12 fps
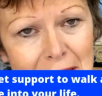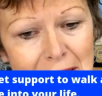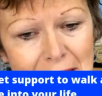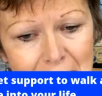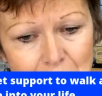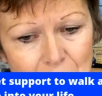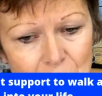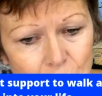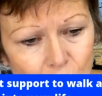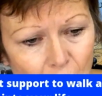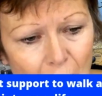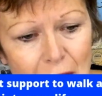Someone to
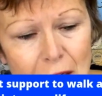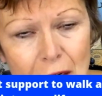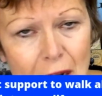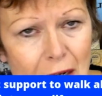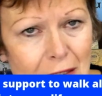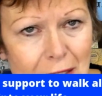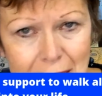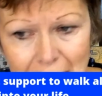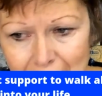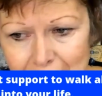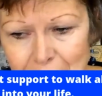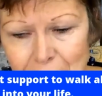walk
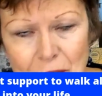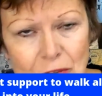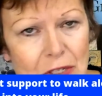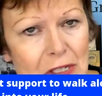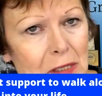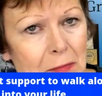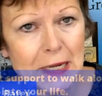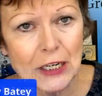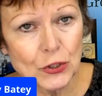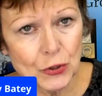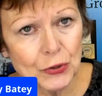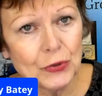alongside of you to speak
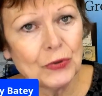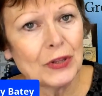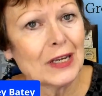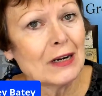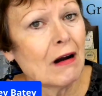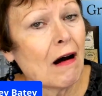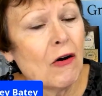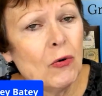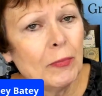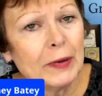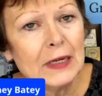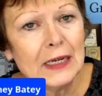truth and
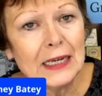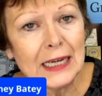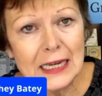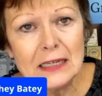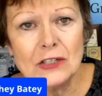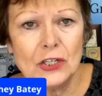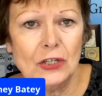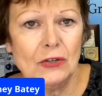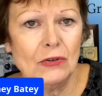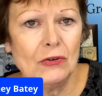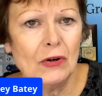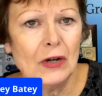hope
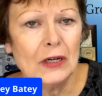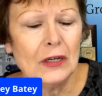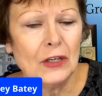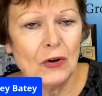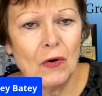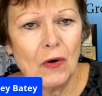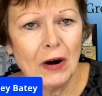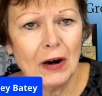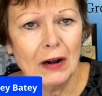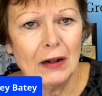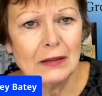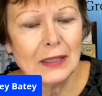into your
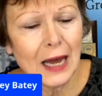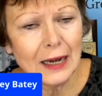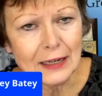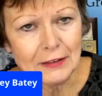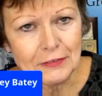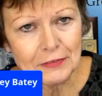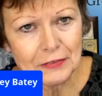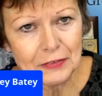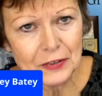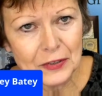life.